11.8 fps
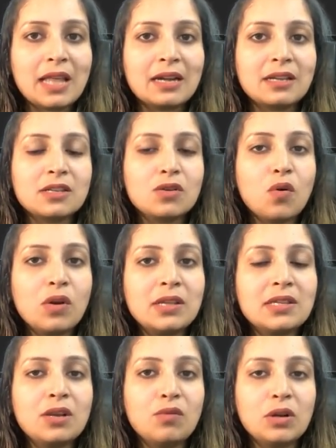that is goal
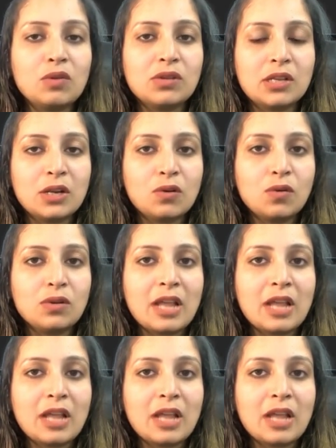is equal to 0,